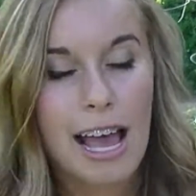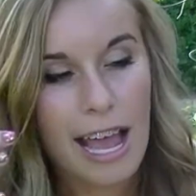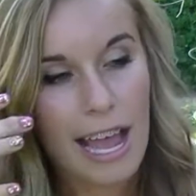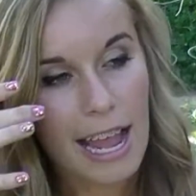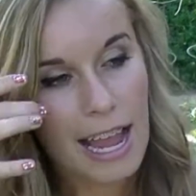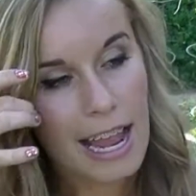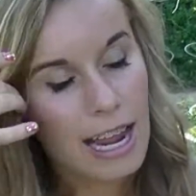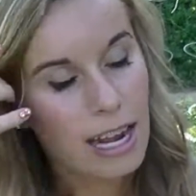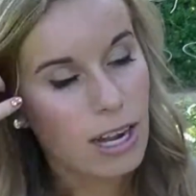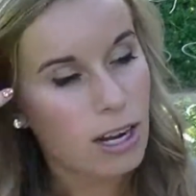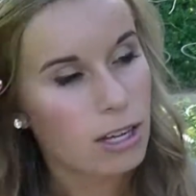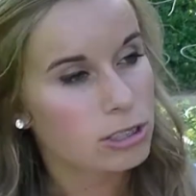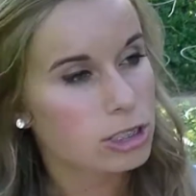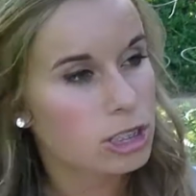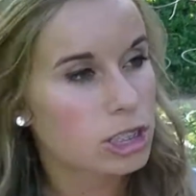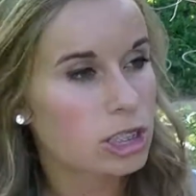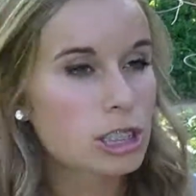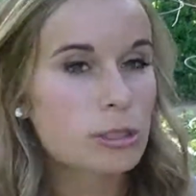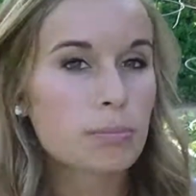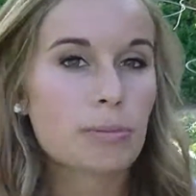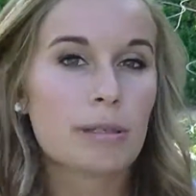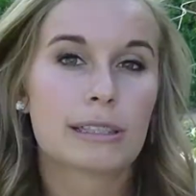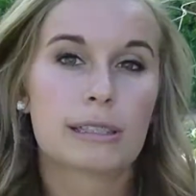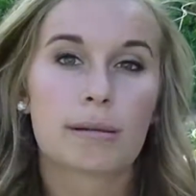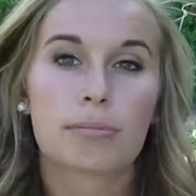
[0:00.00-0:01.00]
And also
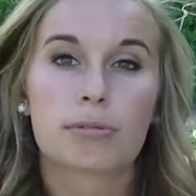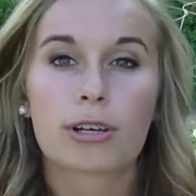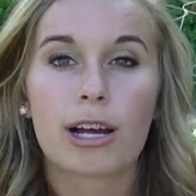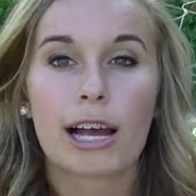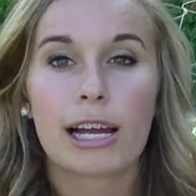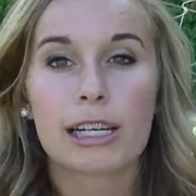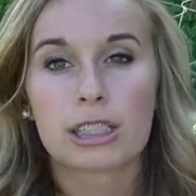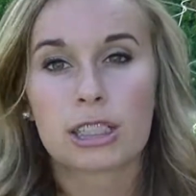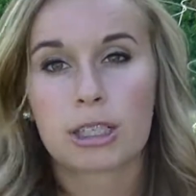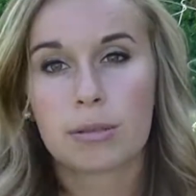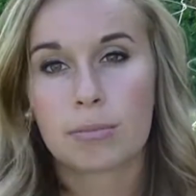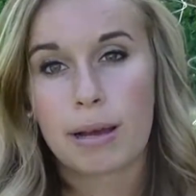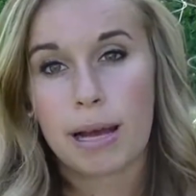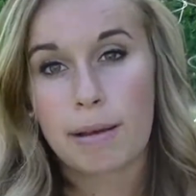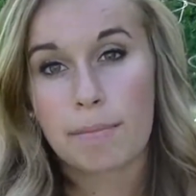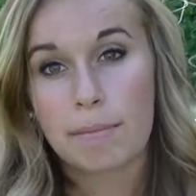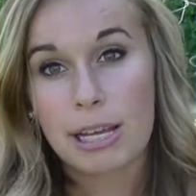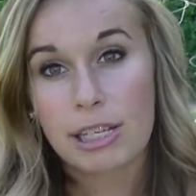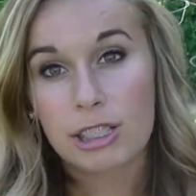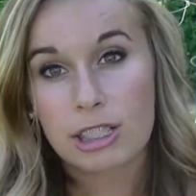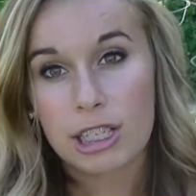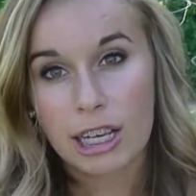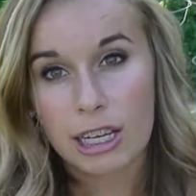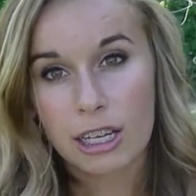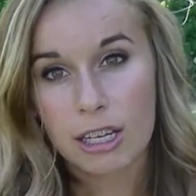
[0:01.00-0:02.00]
just be subscribed to my
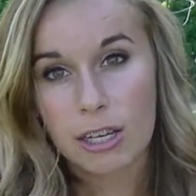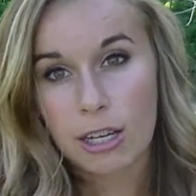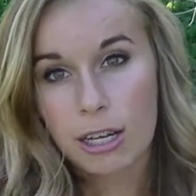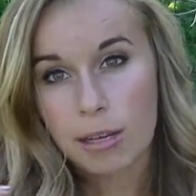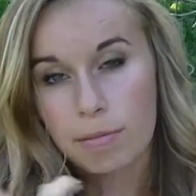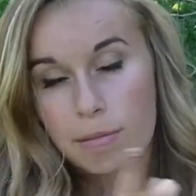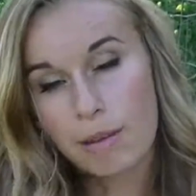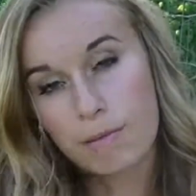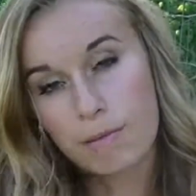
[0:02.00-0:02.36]
main channel and